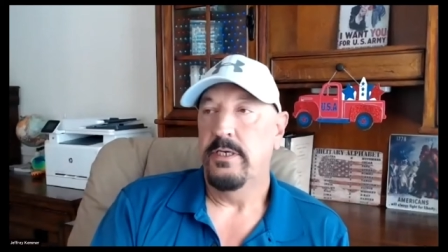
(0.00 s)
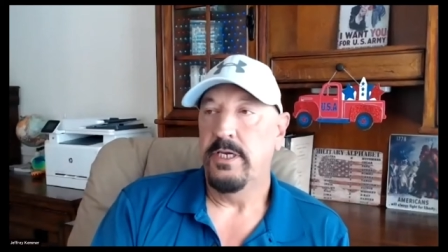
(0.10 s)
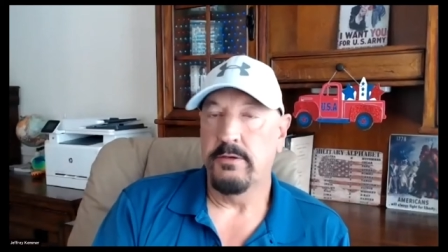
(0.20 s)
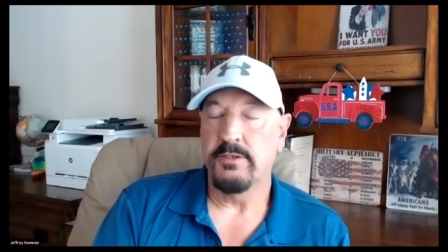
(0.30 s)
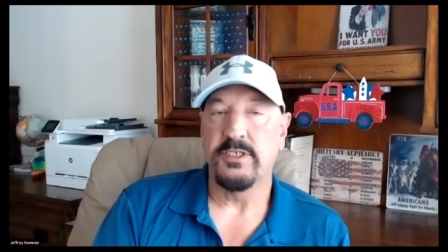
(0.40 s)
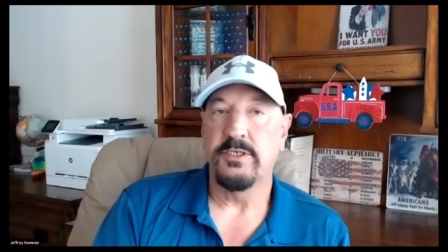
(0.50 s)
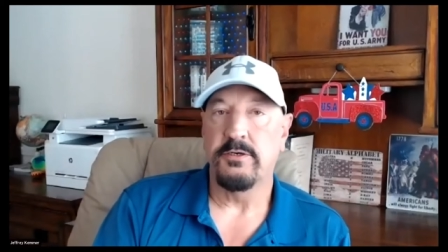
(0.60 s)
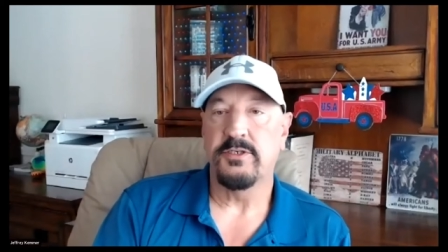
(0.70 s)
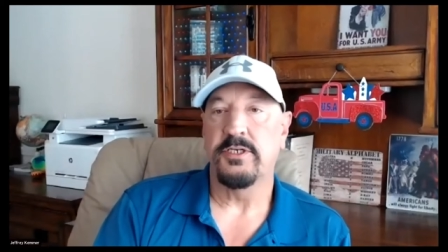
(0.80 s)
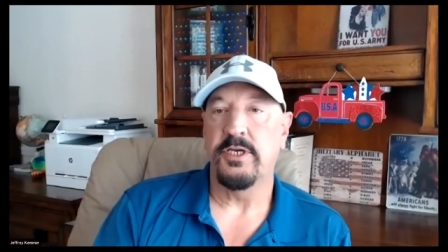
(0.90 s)
years and
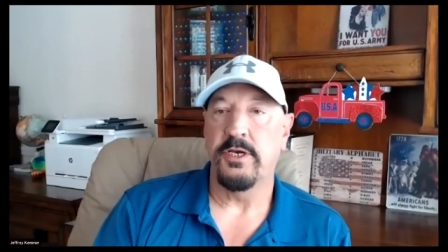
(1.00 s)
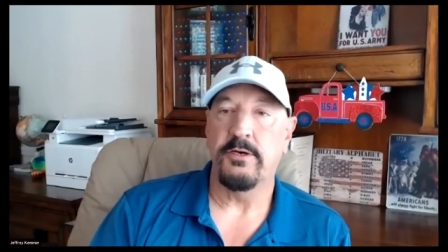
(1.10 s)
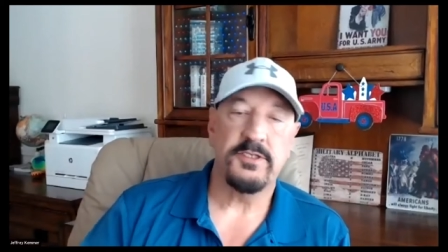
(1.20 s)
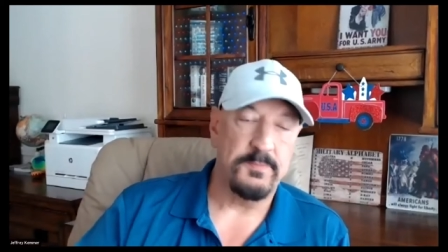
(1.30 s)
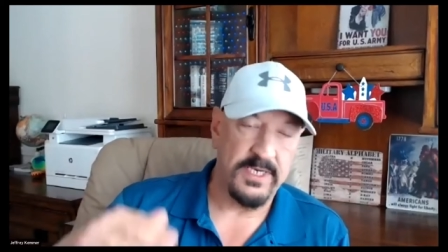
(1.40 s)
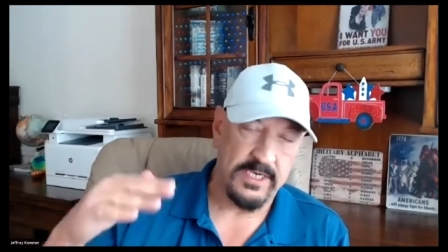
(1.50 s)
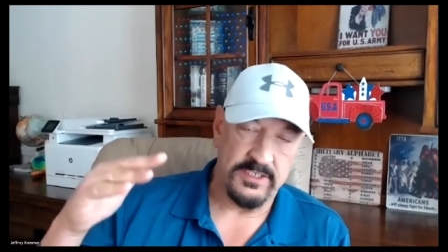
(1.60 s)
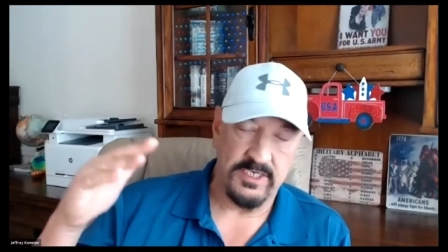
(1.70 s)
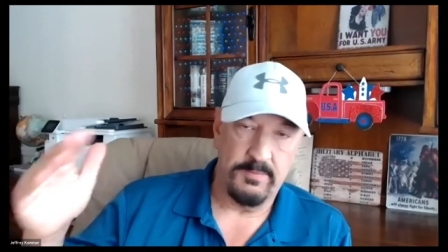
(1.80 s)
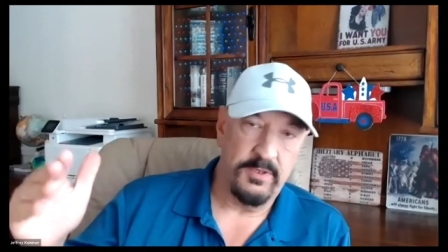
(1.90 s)
years and years, because
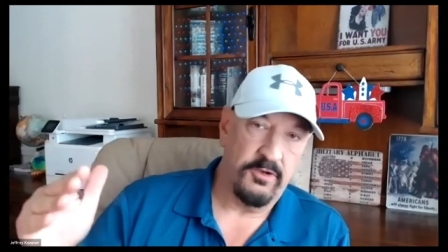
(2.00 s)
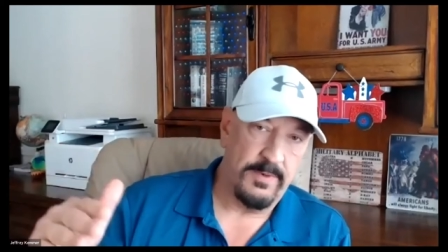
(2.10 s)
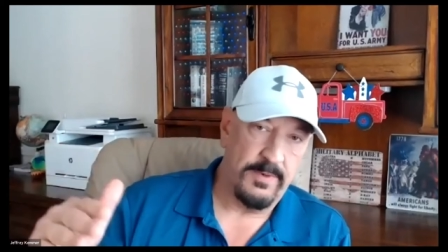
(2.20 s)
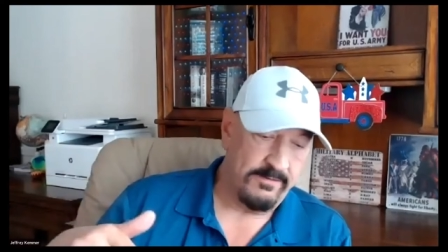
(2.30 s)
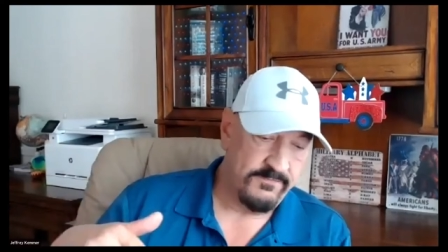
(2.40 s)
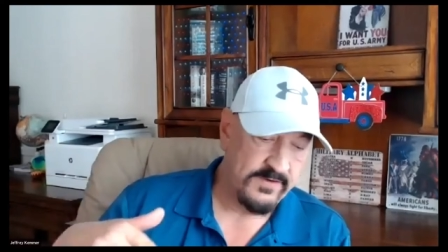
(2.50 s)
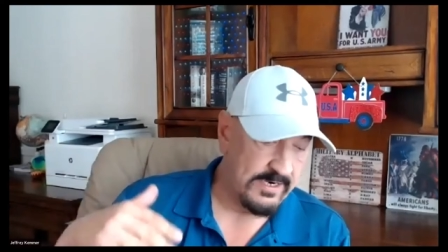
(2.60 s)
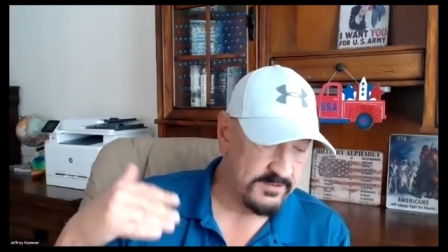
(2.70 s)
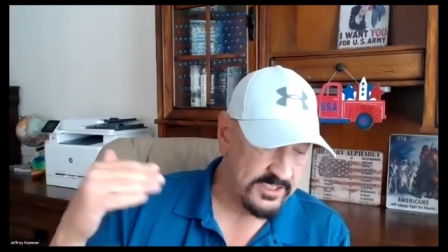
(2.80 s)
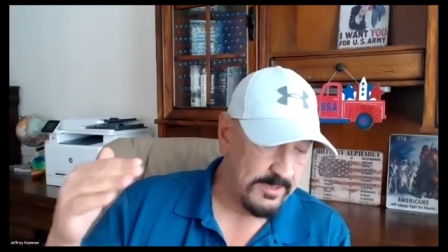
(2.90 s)
they build them out of kind
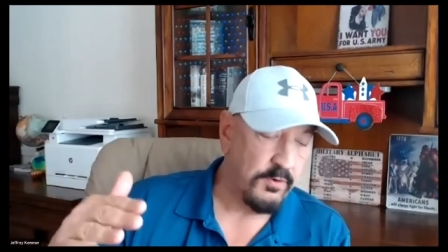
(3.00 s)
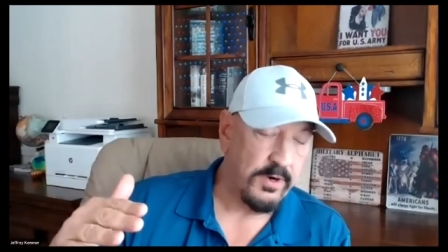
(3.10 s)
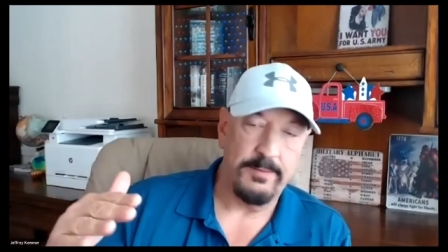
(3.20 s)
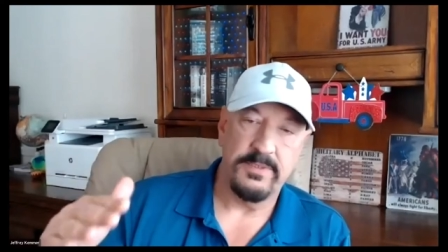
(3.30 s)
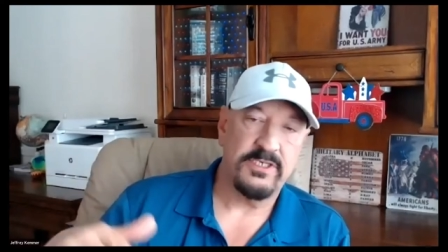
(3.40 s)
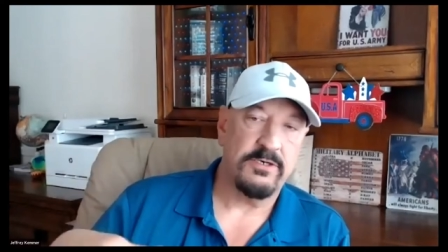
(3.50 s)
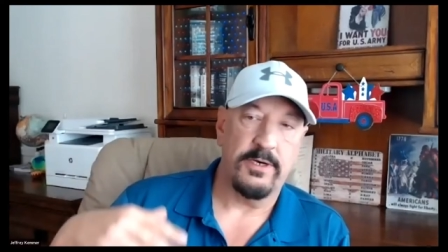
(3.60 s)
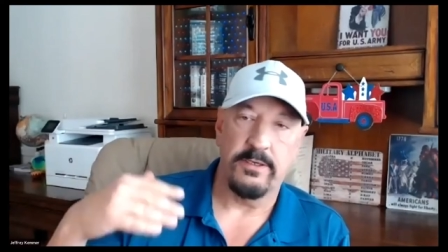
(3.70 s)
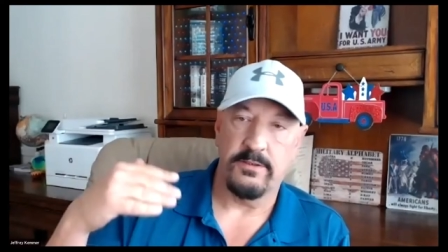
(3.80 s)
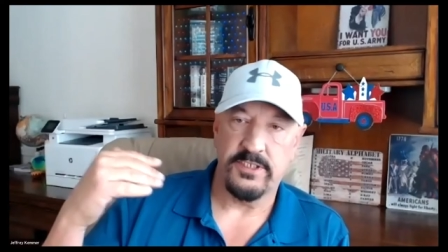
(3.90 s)
of subgrade
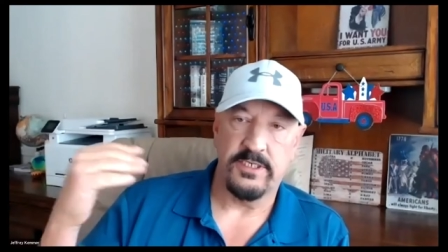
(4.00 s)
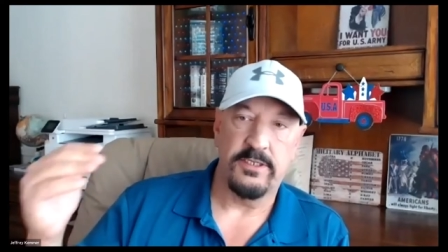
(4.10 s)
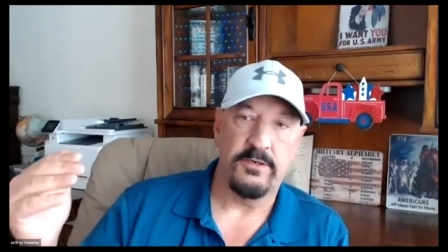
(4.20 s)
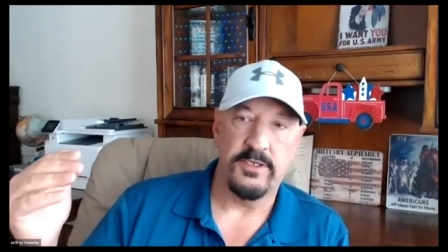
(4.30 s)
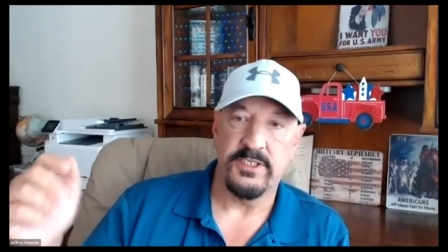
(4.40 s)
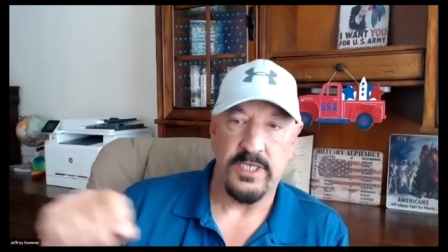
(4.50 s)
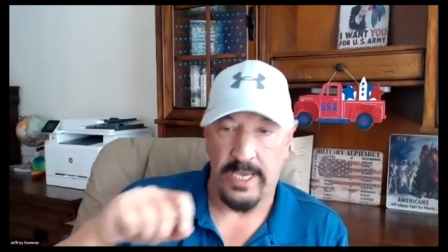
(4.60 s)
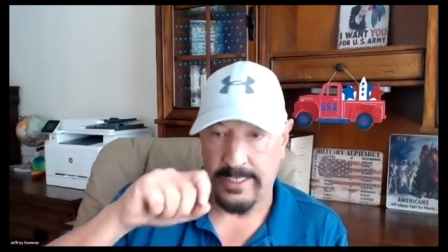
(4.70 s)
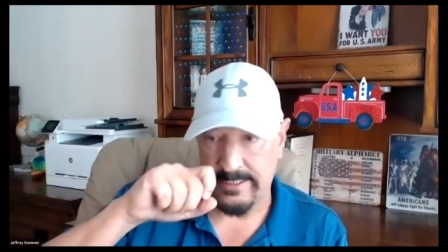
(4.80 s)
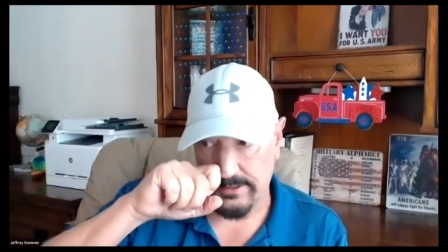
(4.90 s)
materials, and they're
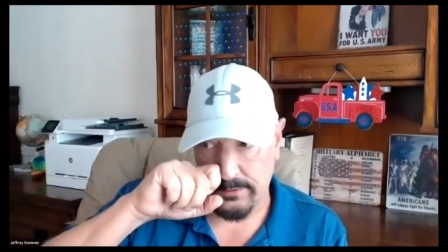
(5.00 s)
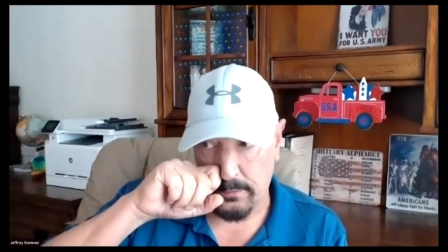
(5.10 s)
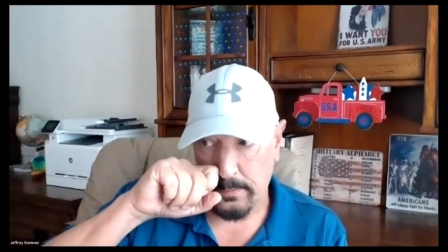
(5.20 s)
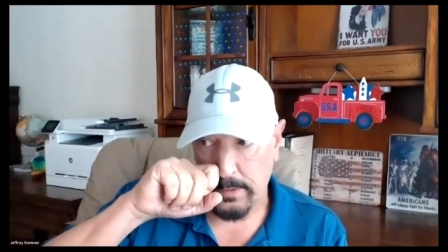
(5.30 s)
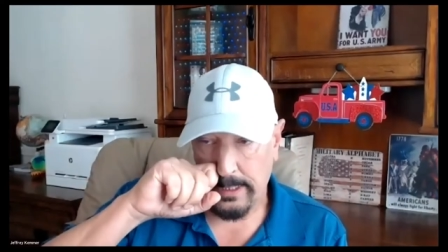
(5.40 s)
designed to